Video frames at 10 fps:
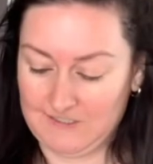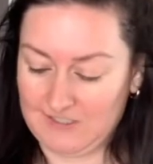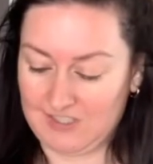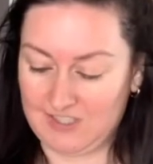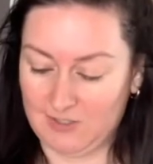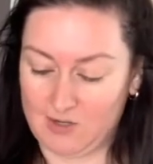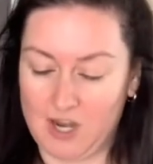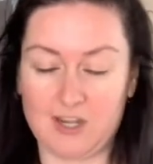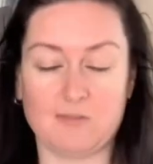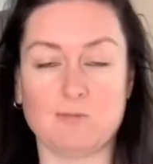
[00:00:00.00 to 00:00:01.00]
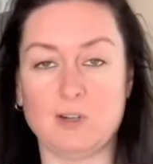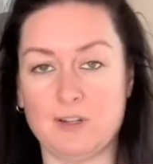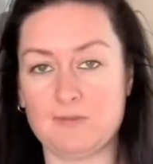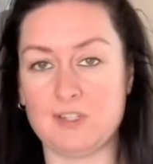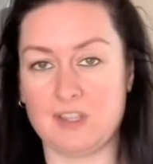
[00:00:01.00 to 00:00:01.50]
Still kind of
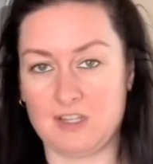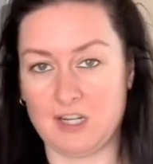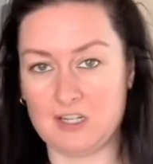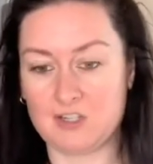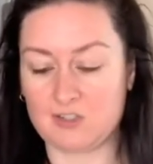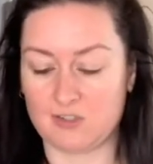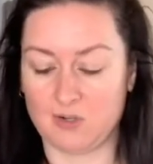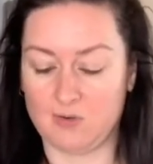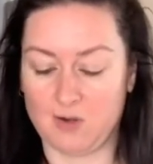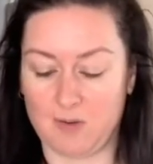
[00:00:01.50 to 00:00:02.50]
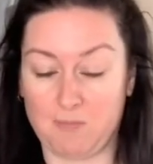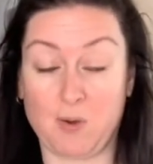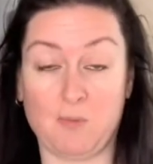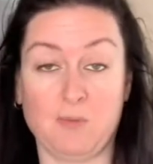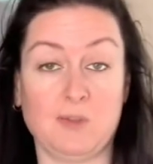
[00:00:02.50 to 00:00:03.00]
rough to the touch, so I'm
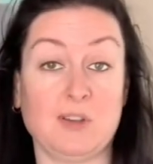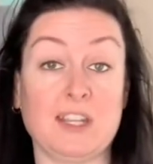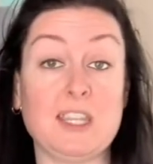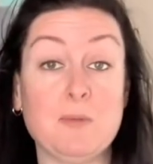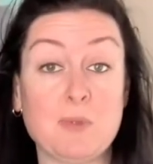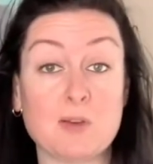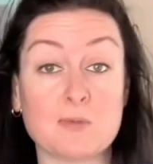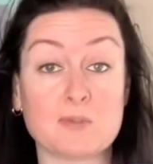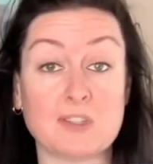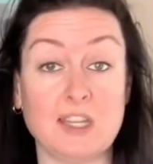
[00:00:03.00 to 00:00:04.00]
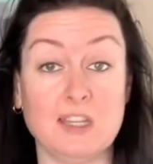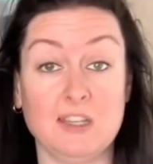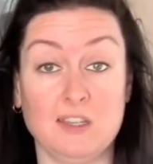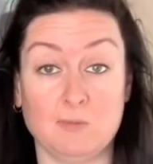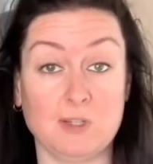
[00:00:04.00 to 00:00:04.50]
probably going to keep those and
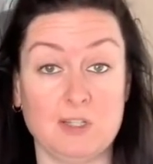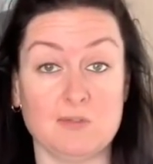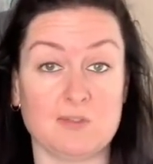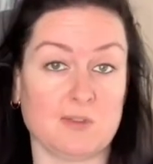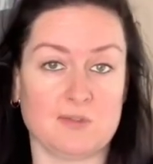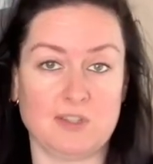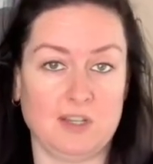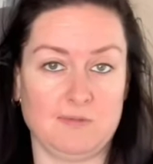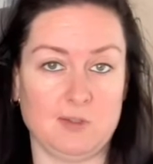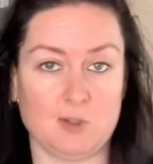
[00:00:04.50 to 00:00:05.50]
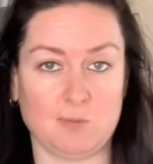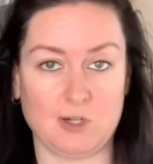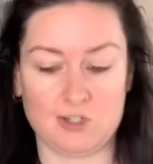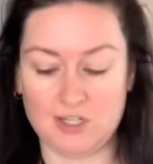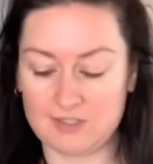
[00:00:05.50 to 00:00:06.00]
reuse those in a future
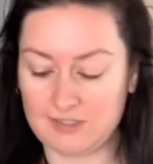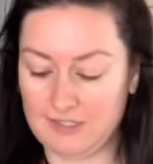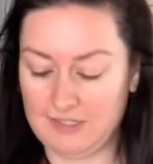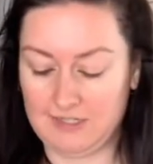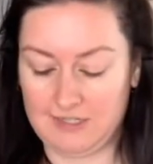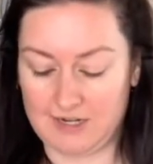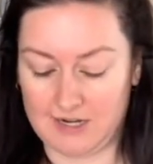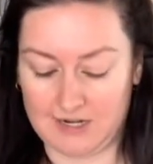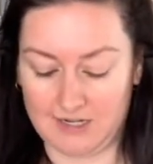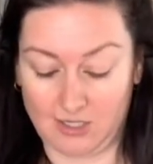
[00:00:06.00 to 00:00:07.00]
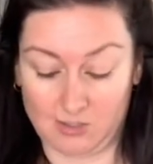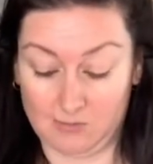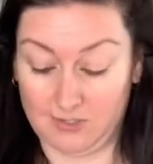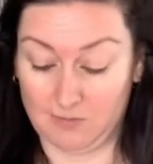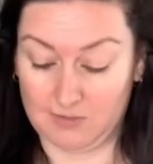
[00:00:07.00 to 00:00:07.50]
project, uh,
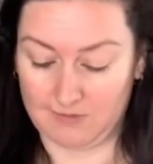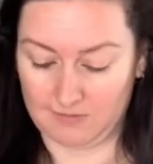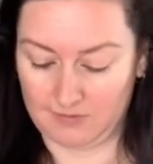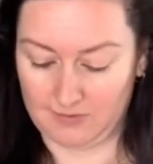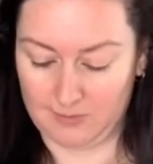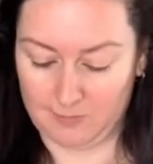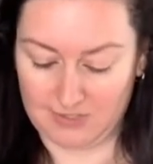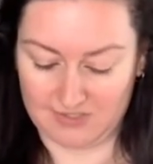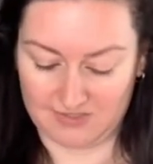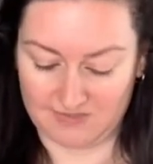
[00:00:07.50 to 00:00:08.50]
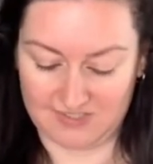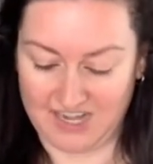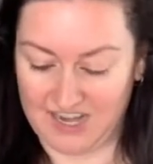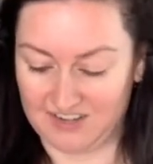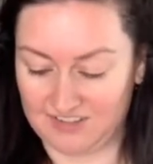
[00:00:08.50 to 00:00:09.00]
including whatever little bits of
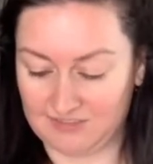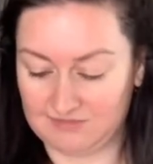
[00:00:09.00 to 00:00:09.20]
sand